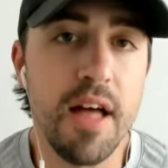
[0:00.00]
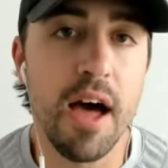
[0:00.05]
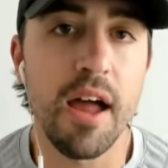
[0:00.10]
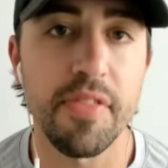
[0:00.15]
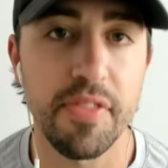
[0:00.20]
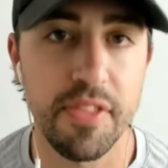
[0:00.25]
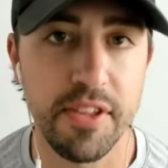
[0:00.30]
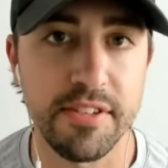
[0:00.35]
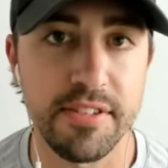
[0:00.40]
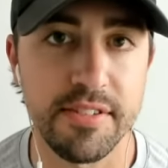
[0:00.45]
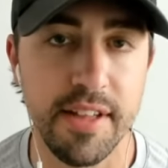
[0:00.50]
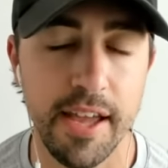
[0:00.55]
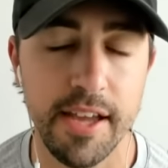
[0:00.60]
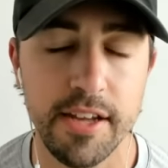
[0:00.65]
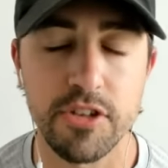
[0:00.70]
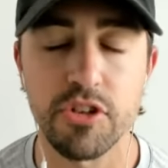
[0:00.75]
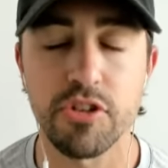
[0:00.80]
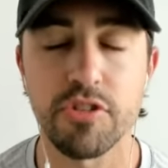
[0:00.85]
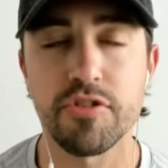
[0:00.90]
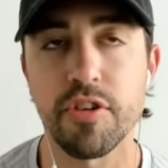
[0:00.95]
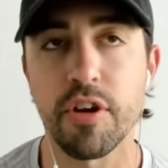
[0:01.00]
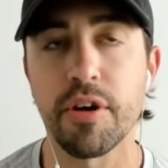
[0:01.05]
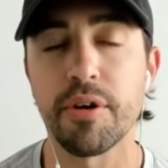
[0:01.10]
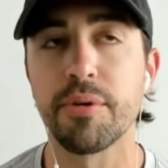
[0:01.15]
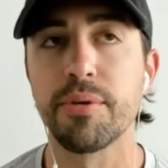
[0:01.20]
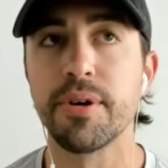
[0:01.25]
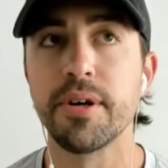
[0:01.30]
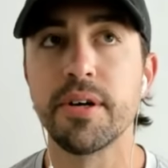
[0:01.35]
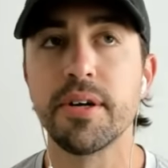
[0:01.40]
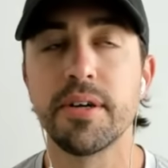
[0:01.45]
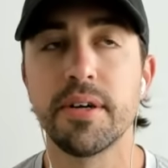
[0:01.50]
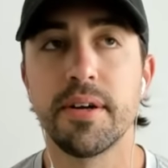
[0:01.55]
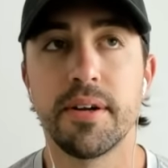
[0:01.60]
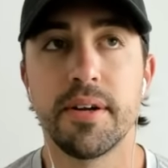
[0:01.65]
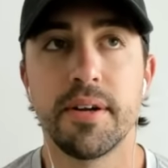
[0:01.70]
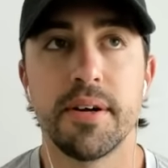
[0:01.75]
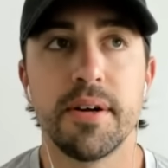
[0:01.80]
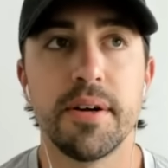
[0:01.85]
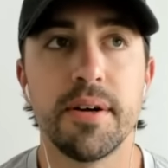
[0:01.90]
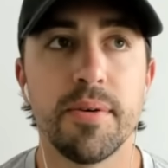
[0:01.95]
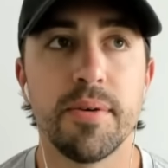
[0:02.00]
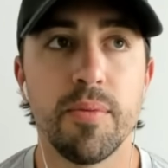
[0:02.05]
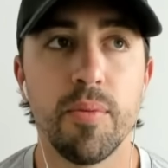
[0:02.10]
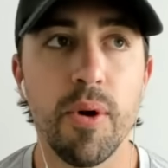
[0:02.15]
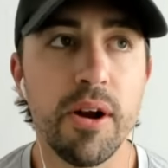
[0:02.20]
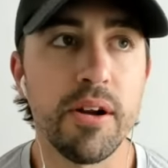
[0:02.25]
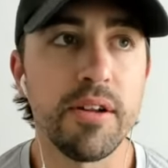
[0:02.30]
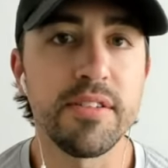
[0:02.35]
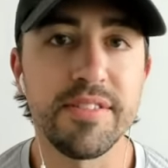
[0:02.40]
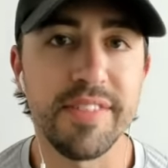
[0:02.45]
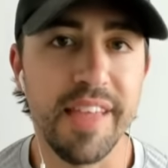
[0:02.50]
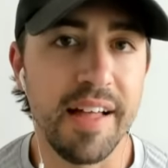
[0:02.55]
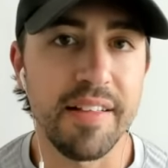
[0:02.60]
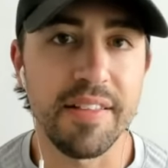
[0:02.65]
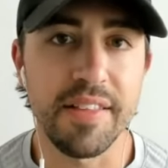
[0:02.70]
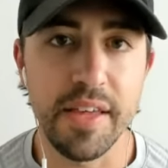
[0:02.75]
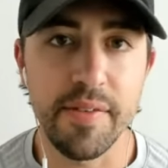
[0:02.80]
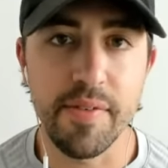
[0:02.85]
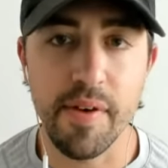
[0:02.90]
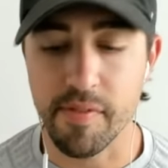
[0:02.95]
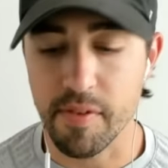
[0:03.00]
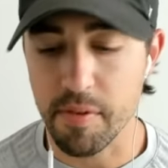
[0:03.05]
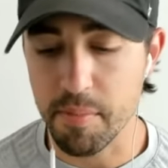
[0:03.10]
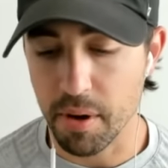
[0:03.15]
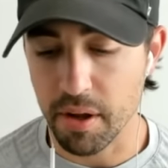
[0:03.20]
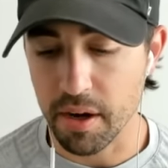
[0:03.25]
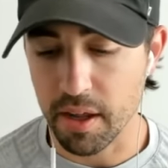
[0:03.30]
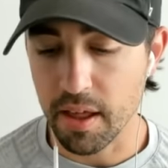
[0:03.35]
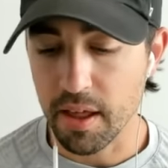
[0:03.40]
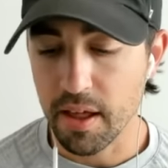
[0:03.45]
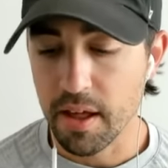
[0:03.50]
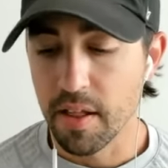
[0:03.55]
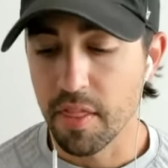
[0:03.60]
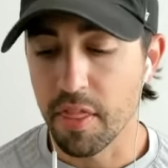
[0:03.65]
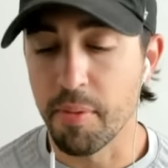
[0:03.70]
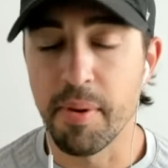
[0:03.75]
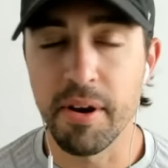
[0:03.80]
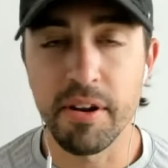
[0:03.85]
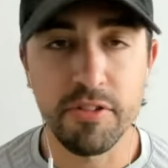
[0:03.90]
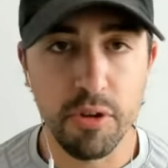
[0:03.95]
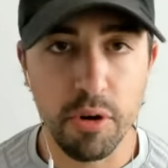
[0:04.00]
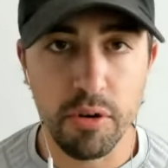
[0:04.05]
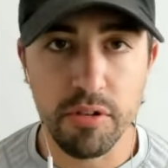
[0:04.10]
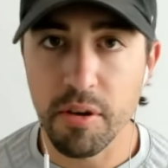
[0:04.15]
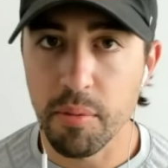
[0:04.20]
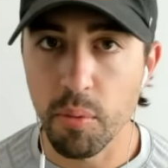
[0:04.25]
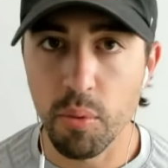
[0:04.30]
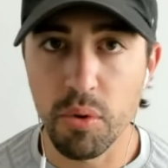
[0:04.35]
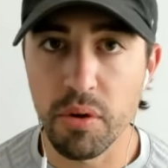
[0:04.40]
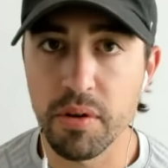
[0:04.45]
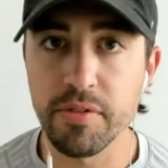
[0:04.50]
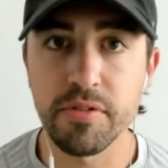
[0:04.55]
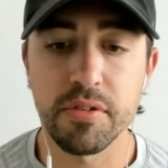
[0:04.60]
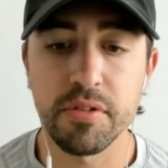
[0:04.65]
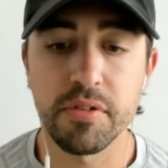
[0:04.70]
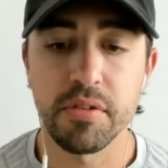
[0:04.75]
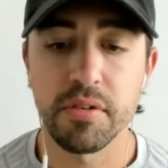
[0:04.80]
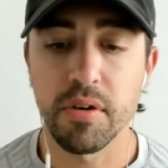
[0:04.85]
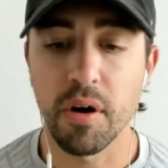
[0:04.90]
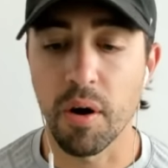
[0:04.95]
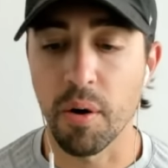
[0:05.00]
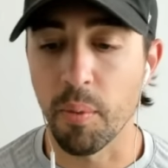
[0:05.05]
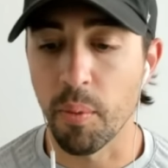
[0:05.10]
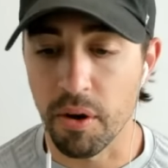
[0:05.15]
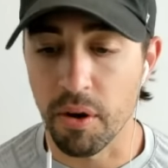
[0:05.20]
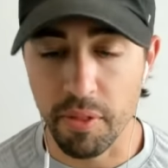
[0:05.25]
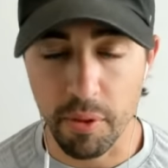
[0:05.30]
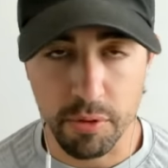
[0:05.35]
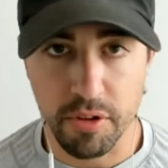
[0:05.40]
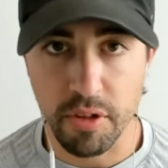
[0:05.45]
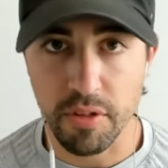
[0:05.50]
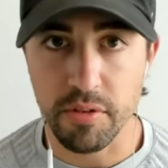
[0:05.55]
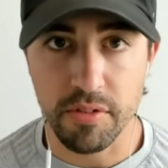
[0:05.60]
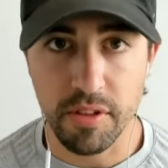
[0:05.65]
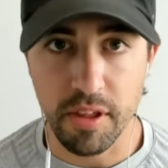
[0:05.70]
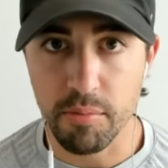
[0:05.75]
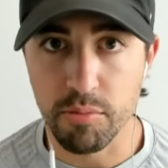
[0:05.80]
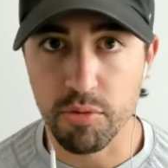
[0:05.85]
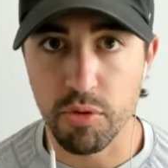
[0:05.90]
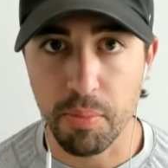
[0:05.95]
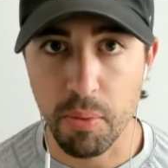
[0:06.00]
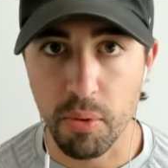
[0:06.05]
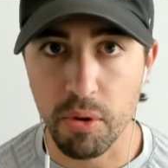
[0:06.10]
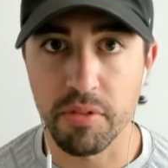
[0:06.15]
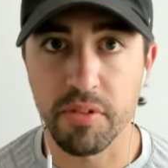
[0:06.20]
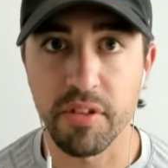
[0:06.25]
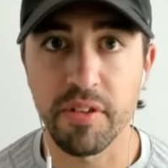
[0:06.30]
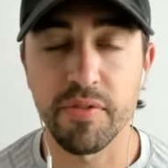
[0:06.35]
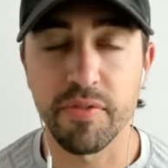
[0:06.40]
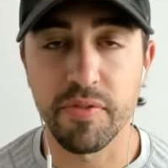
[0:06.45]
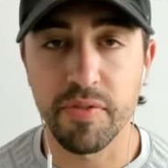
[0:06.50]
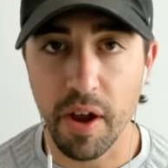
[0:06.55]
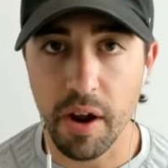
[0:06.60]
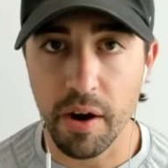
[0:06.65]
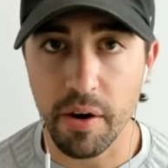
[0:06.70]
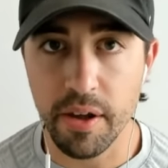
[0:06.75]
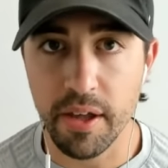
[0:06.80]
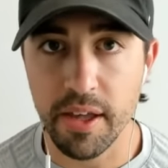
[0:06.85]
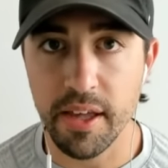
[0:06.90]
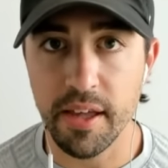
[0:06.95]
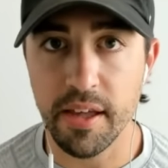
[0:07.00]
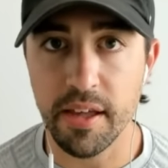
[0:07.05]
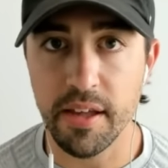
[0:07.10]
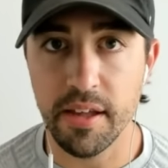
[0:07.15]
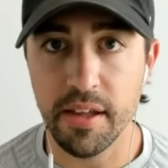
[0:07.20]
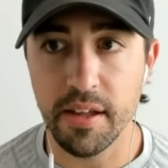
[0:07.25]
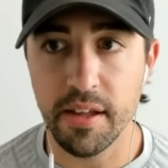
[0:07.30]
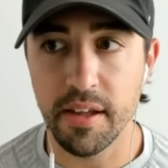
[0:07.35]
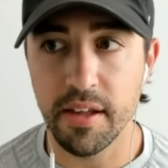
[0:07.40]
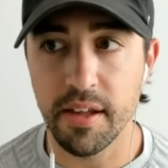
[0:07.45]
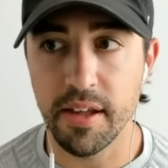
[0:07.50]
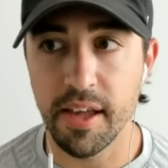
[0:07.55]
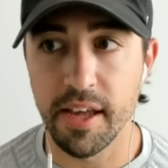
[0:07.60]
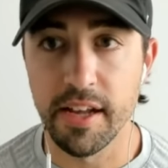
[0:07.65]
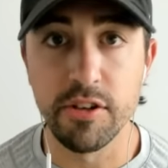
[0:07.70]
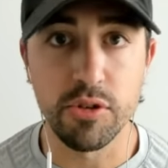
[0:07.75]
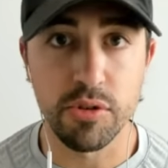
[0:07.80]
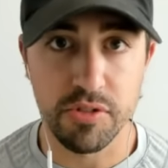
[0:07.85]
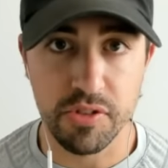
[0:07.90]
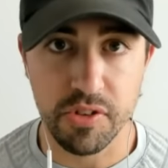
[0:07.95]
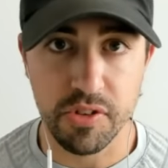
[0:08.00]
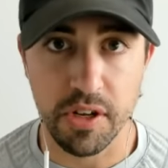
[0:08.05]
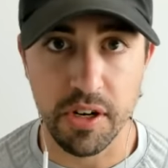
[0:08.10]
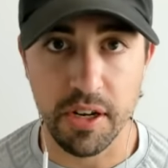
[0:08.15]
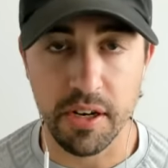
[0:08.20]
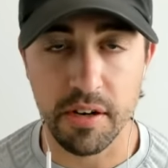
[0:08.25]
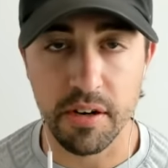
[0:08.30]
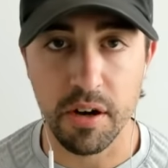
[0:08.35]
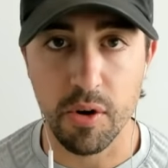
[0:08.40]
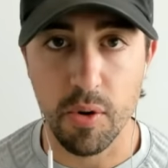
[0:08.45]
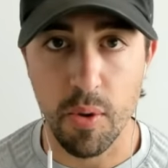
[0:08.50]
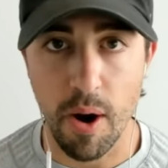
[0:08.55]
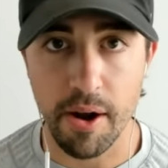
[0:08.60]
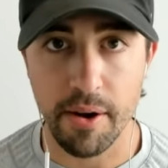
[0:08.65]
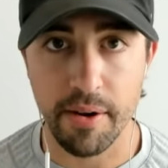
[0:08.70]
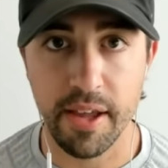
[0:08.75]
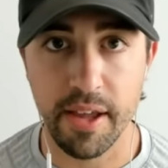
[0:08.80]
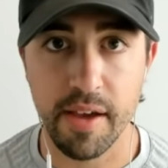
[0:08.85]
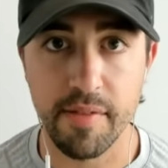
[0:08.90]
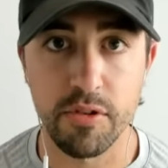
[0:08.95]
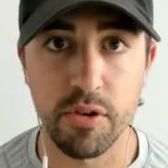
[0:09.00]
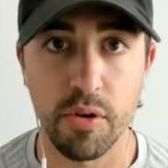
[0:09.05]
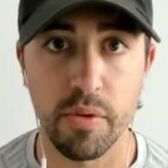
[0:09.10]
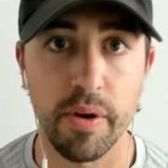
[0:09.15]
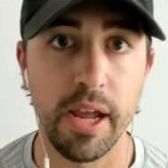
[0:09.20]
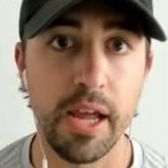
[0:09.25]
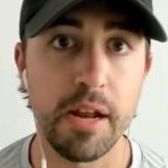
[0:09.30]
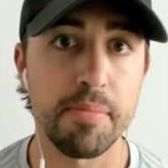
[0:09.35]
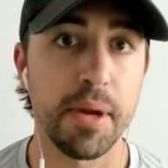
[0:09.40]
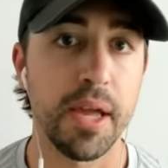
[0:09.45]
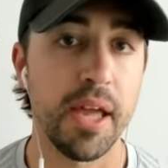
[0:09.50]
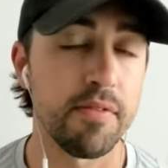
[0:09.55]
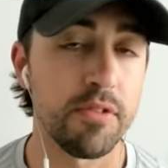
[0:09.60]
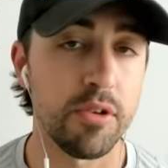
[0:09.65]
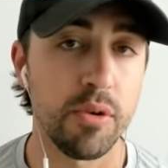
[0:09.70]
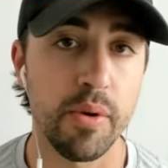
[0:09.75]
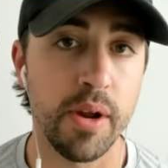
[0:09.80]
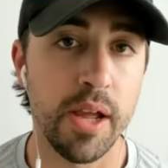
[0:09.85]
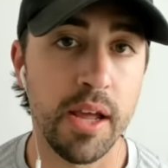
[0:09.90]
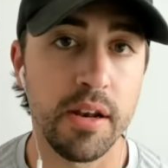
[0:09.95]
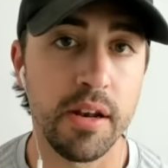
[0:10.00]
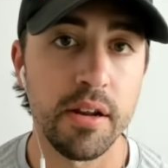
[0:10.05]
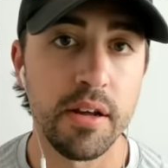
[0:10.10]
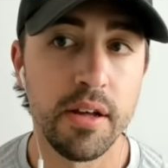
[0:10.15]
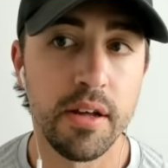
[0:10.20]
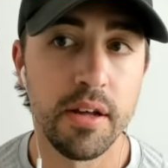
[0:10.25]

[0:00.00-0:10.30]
not at this stage. So where does that leave everybody? The Minnesota Timberwolves are one of those other teams reportedly very interested in acquiring Kevin Durant, but Kevin Durant